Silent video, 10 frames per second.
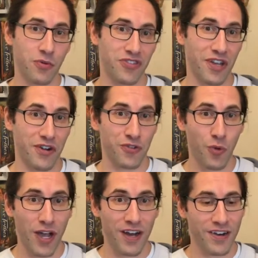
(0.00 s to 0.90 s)
was there as
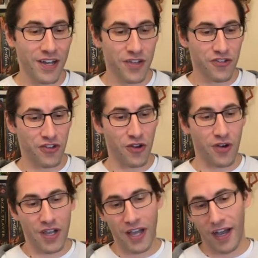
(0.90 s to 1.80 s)
well, so
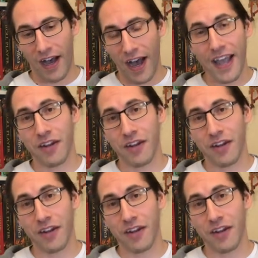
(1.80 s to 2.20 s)
I